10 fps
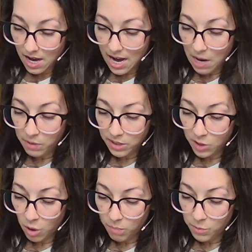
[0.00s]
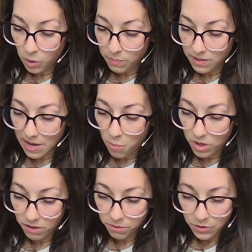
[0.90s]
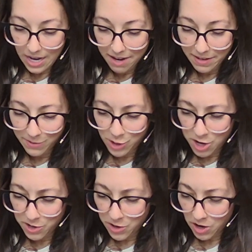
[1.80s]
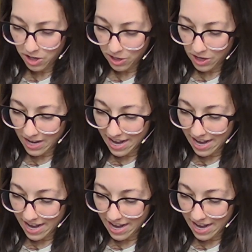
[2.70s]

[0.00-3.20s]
I was so absorbed in that wonderful diary of Jonathan Harker